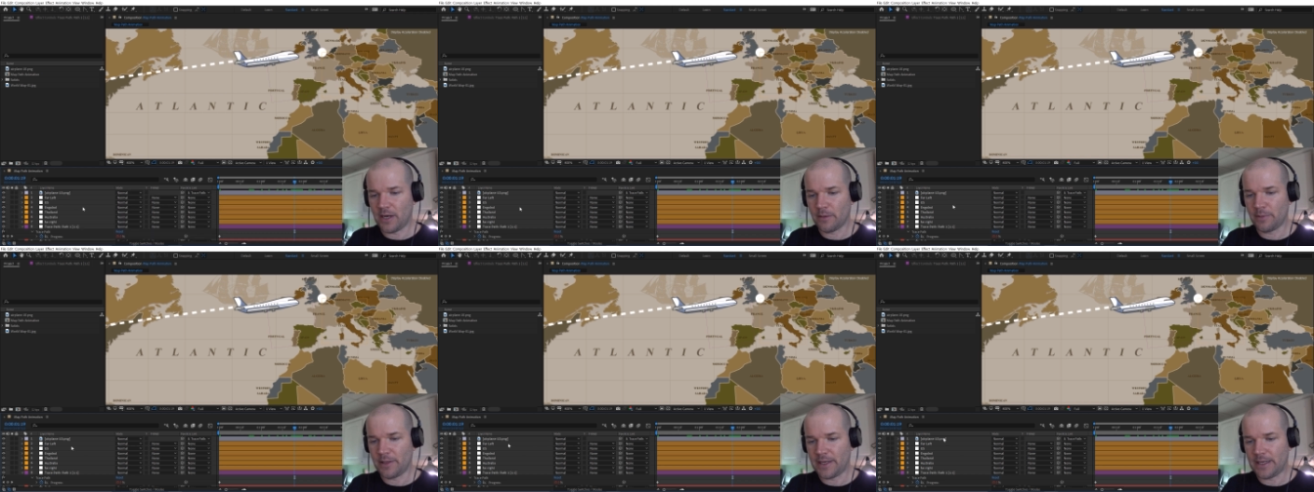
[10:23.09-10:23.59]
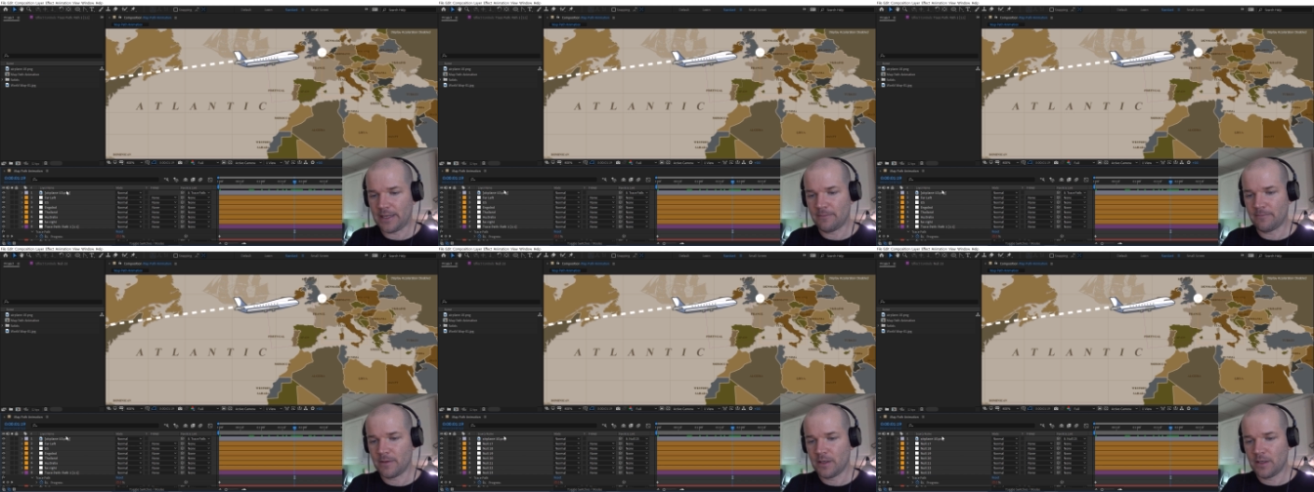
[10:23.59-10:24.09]

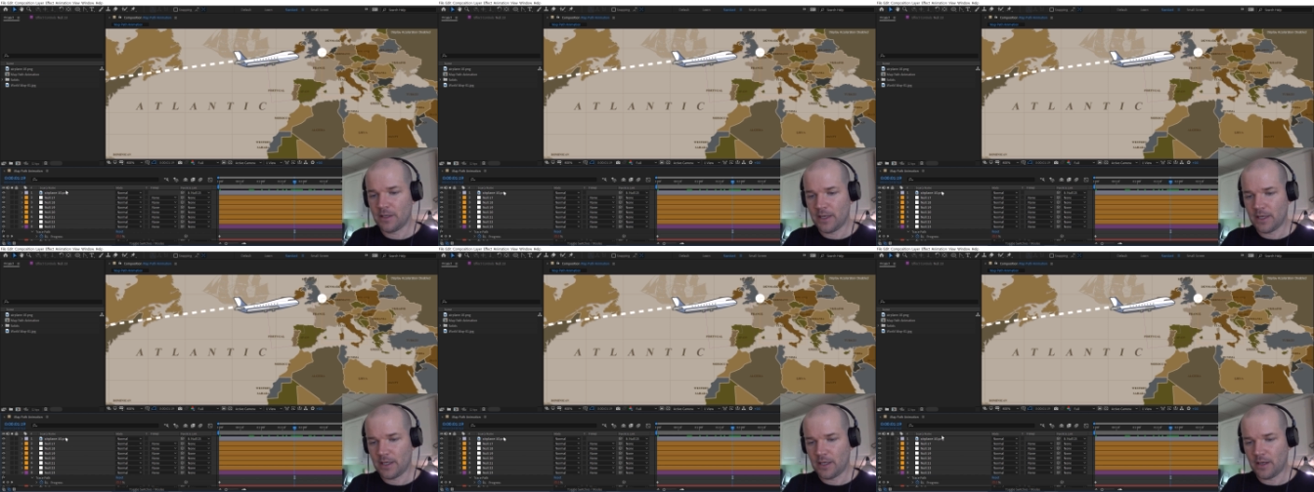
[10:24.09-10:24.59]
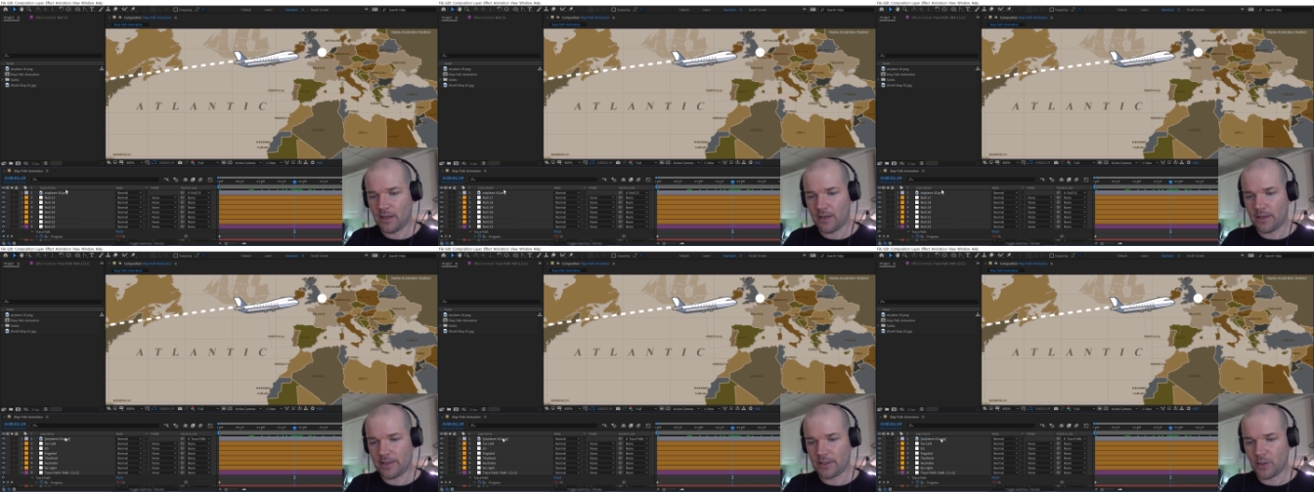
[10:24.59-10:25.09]
airplane
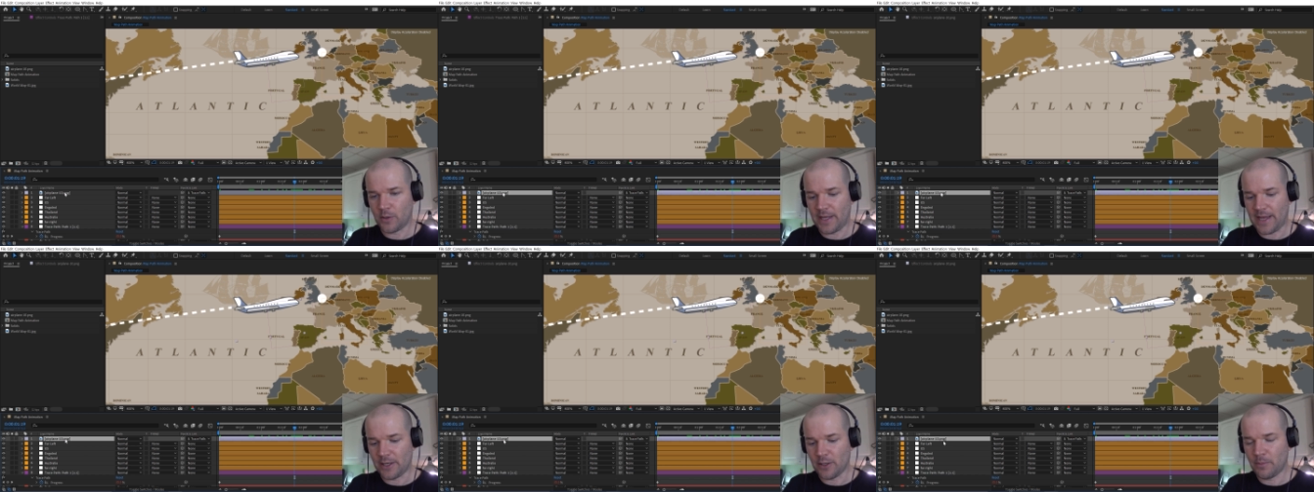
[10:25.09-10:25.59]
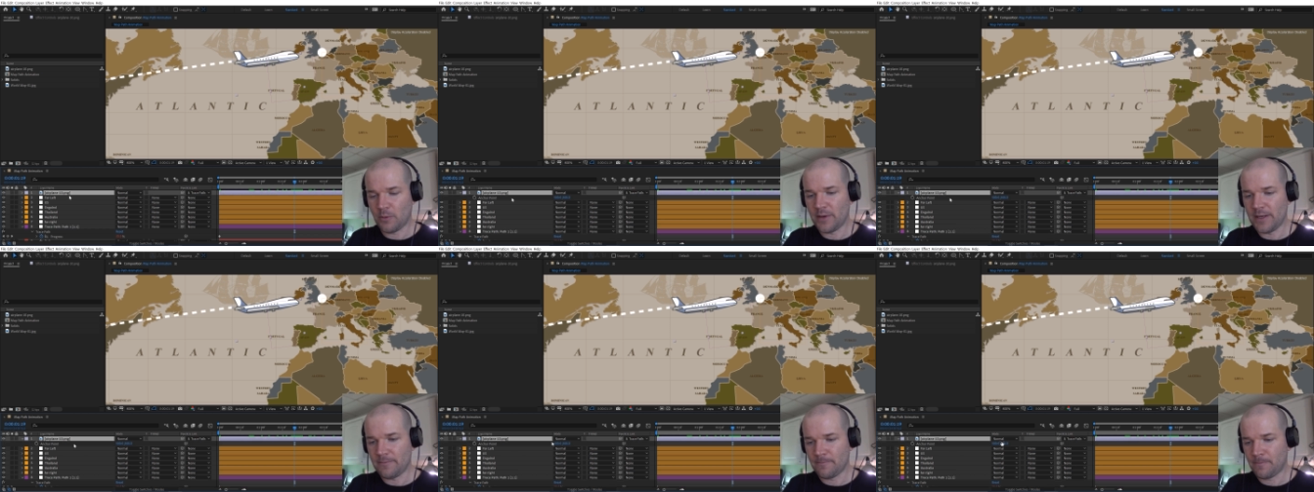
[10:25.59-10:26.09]
uh, and go to anchor
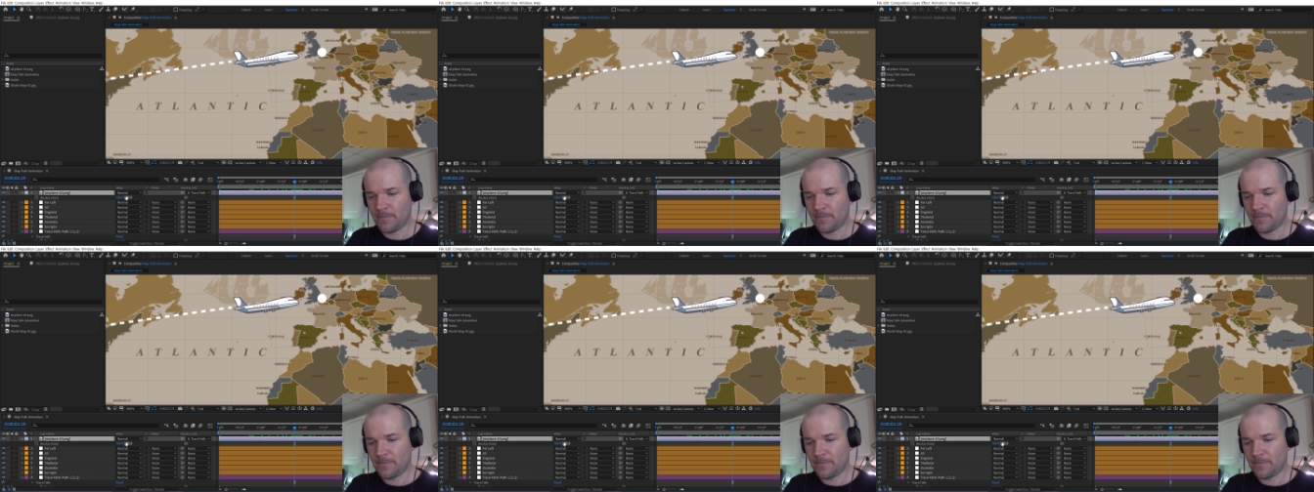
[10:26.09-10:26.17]
point,